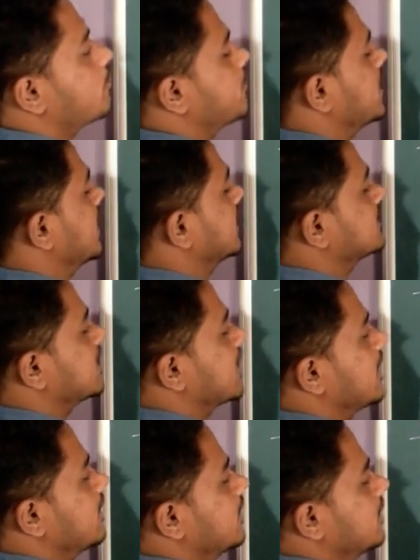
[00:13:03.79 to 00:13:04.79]

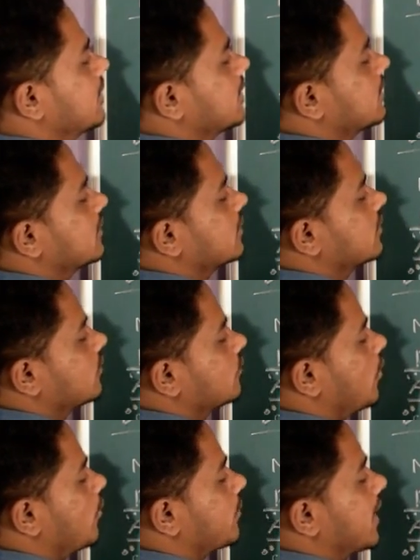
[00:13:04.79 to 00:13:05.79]
PH3,
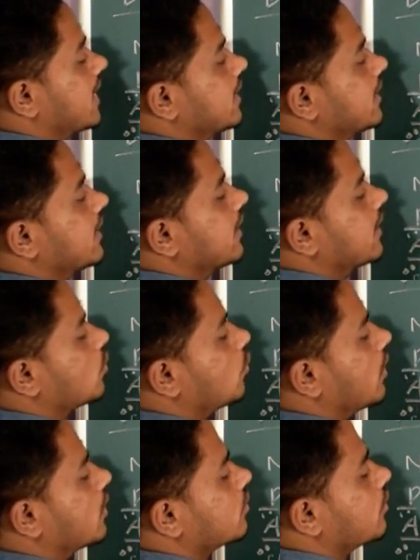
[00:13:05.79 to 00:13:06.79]
from 90 degree to
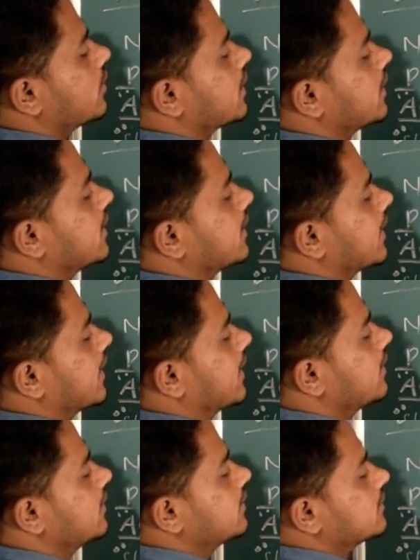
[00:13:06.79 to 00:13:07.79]
120
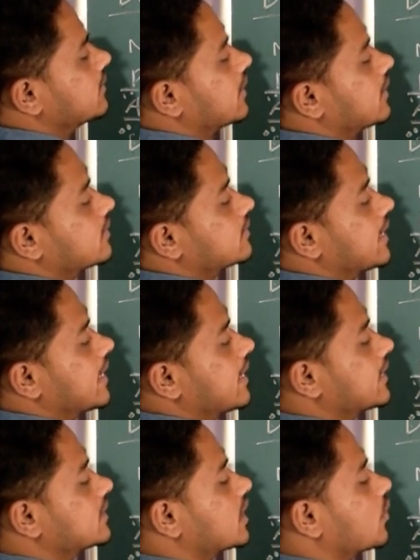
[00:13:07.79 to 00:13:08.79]
degree, the
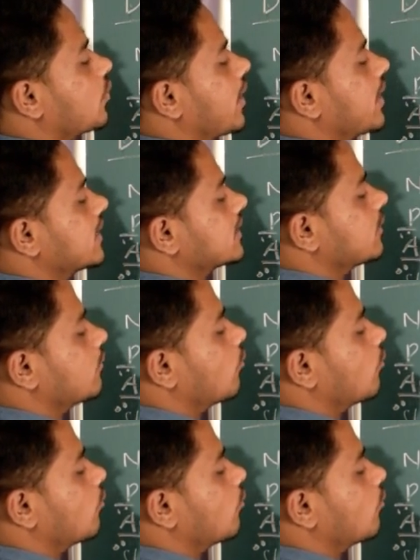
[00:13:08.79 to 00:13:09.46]
energy required is